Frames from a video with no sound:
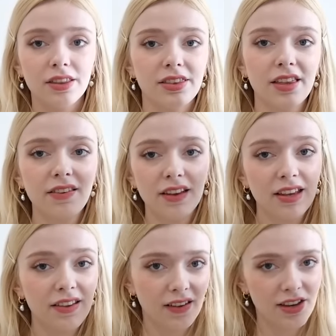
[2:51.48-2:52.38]
This
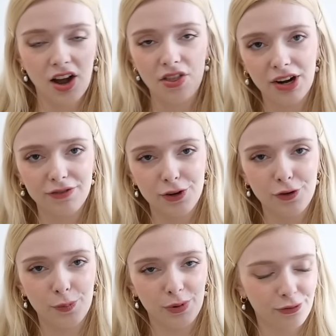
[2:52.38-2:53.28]
is a yarn that I've
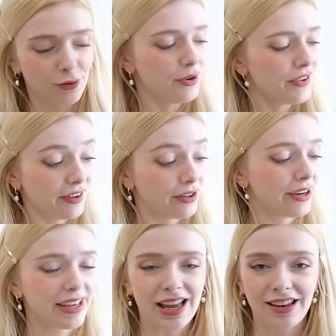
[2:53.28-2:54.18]
used before, so
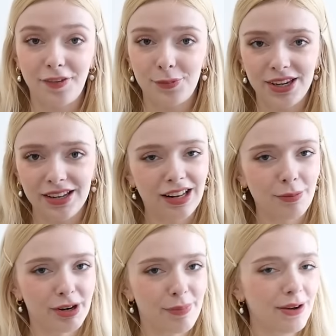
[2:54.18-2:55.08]
I can speak a little
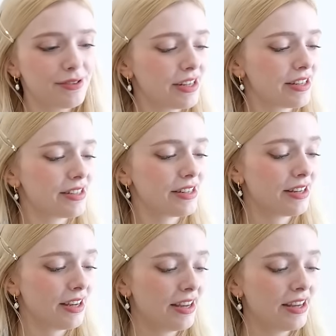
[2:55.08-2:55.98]
bit about it.
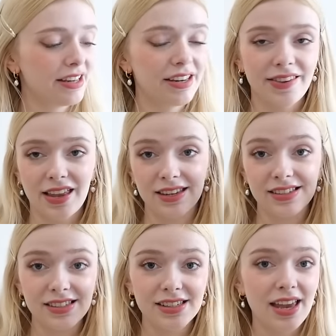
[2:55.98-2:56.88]
It is a
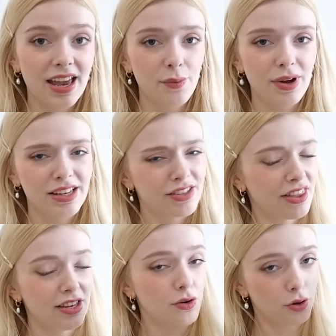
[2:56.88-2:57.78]
DK weight, I
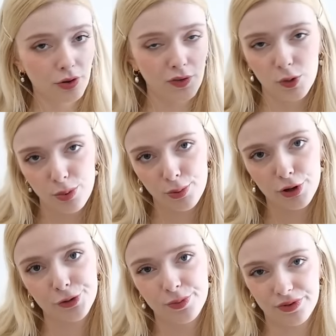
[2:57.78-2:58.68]
think
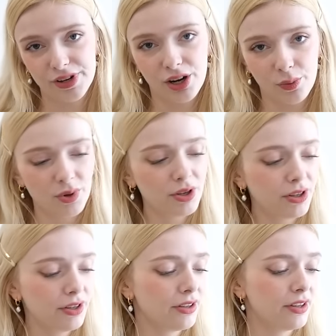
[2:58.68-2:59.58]
non-superwash merino
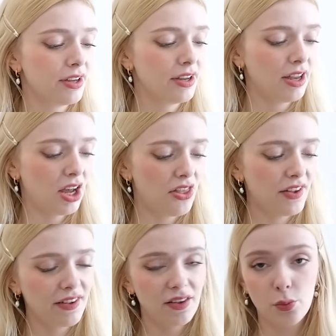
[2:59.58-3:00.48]
wool, and
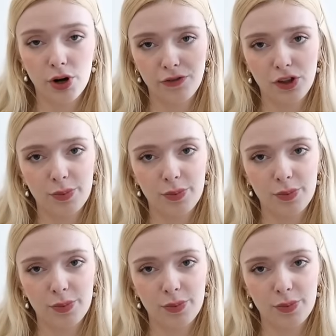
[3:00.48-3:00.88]
this is in one of the